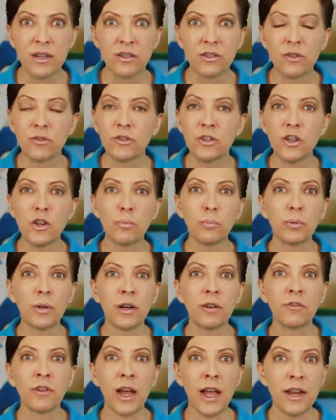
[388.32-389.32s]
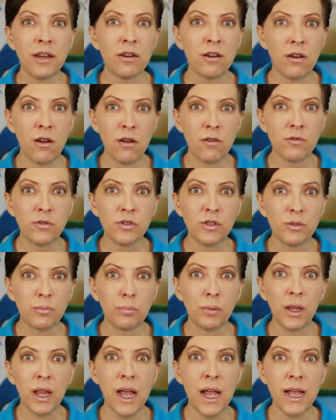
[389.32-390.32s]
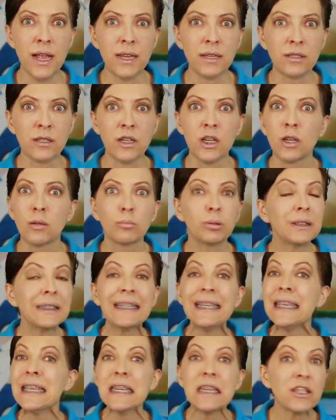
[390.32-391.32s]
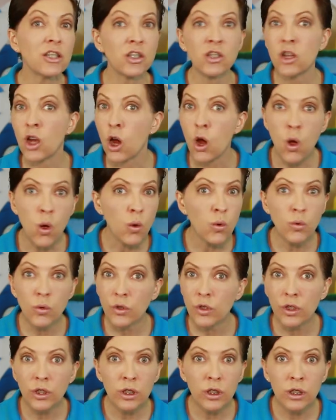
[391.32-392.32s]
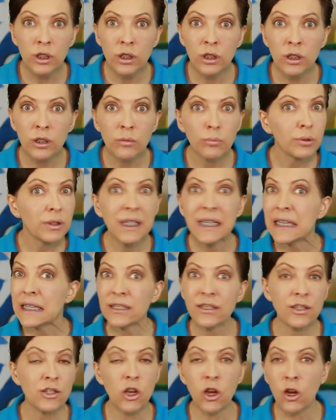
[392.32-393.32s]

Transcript: So, do you provide your own supplies? Please don't. Please